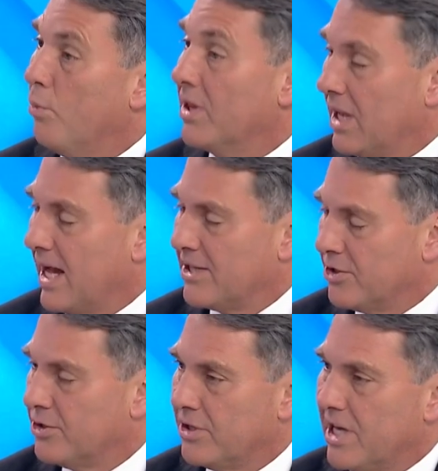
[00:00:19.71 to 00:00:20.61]
one of the
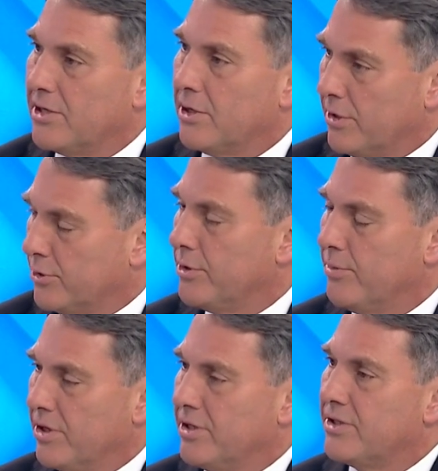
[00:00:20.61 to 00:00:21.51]
largest non-NATO
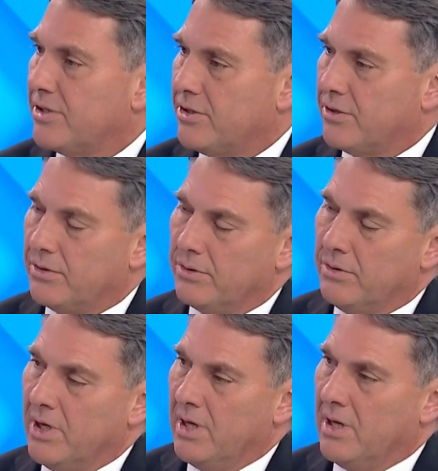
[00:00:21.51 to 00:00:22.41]
contributors to
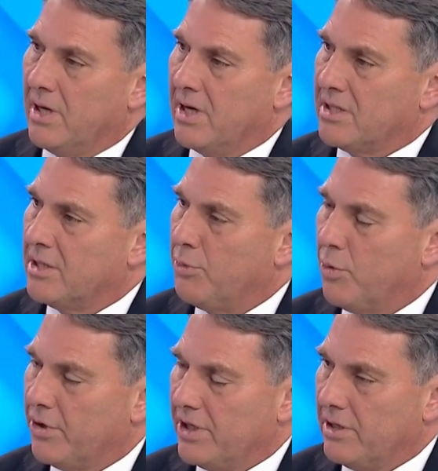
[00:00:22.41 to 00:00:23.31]

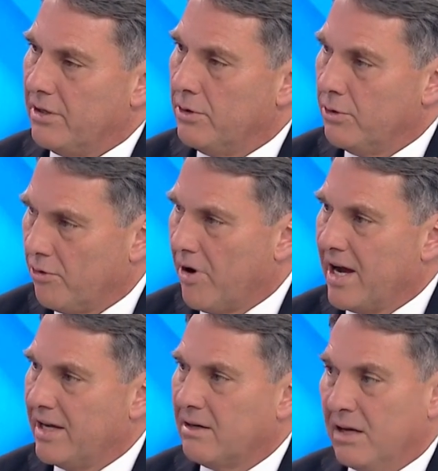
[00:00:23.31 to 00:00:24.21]
supporting
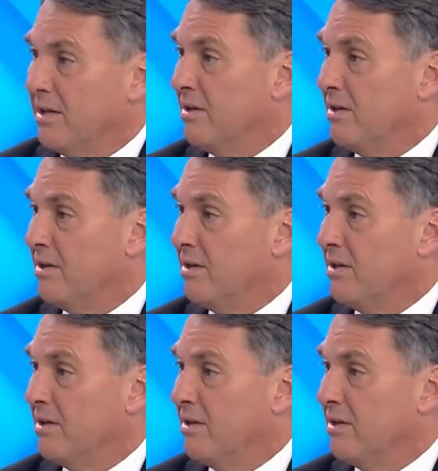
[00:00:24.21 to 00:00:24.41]
Ukraine.